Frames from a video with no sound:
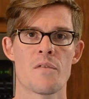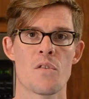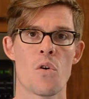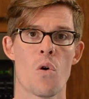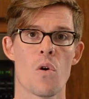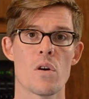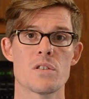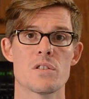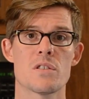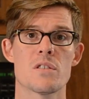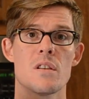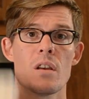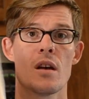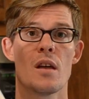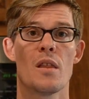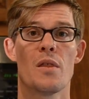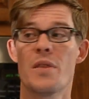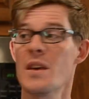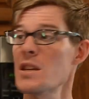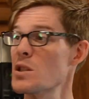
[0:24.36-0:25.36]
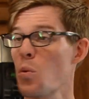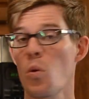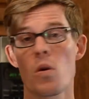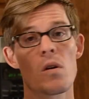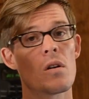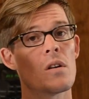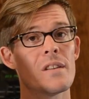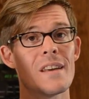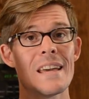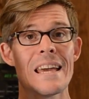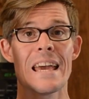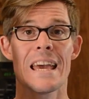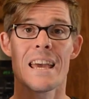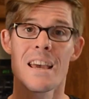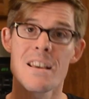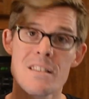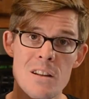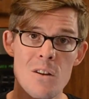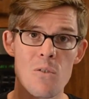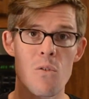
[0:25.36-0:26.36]
Of course, this world
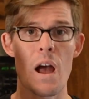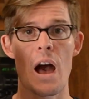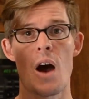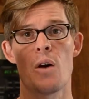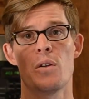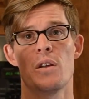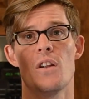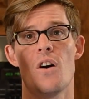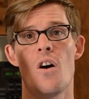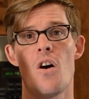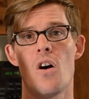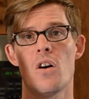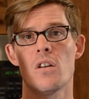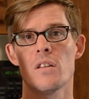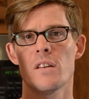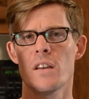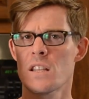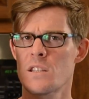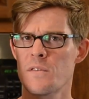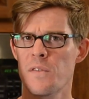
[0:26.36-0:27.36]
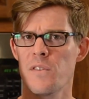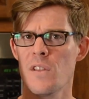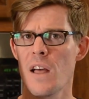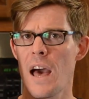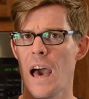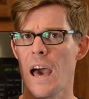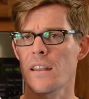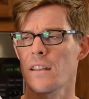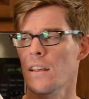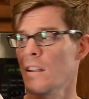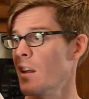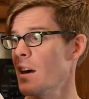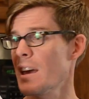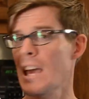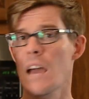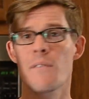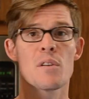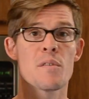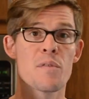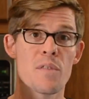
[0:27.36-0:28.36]
isn't round at all. It's flat, and
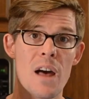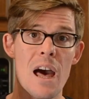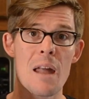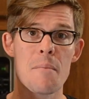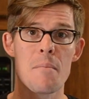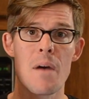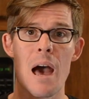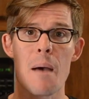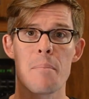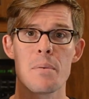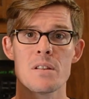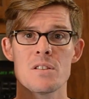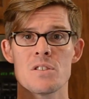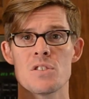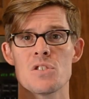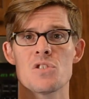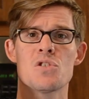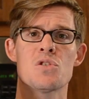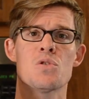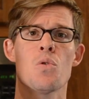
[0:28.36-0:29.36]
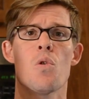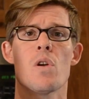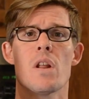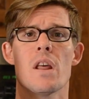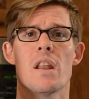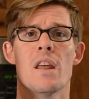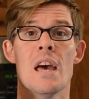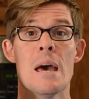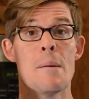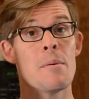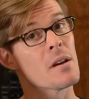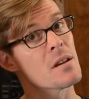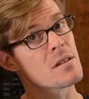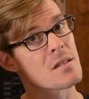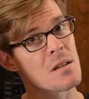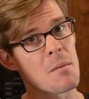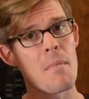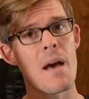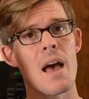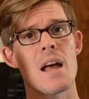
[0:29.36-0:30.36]
like every flat map, it's distorted
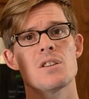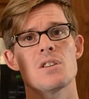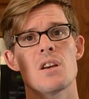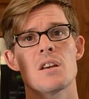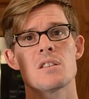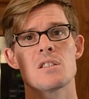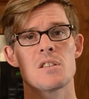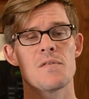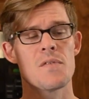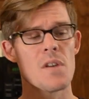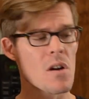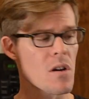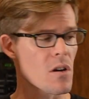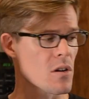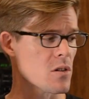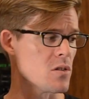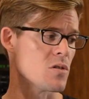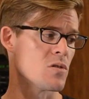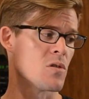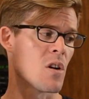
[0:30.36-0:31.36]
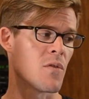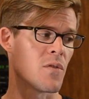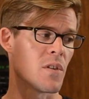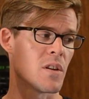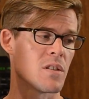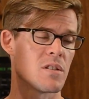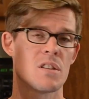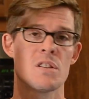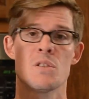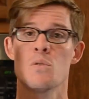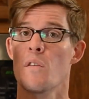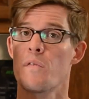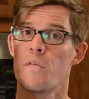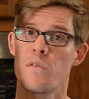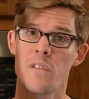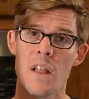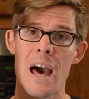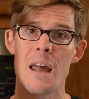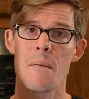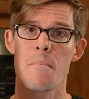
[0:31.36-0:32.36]
because to match a spherical surface to
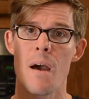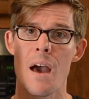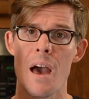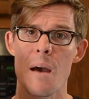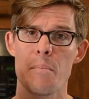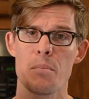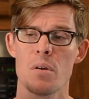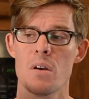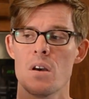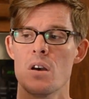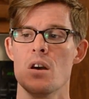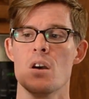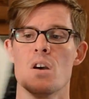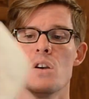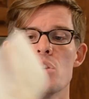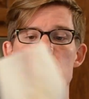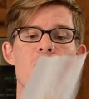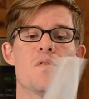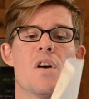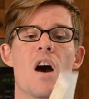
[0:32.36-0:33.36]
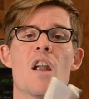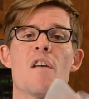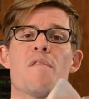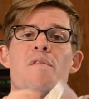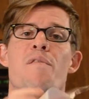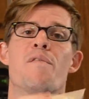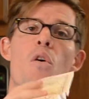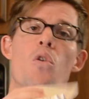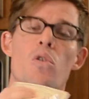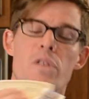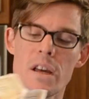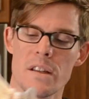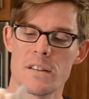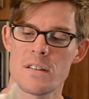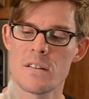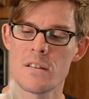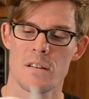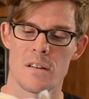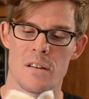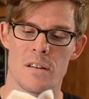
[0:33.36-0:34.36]
a flat map, you've got to fold
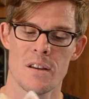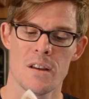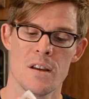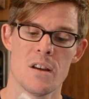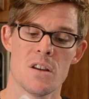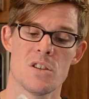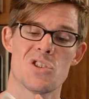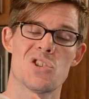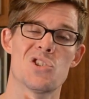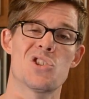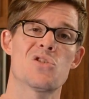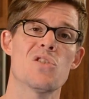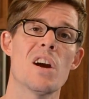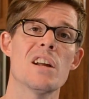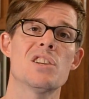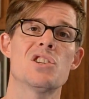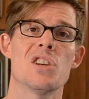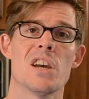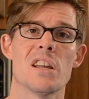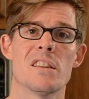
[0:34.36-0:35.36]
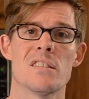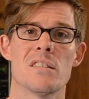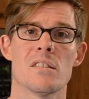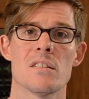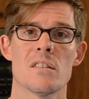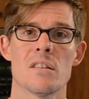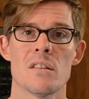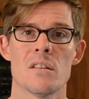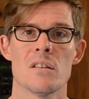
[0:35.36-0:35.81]
it, stretch it,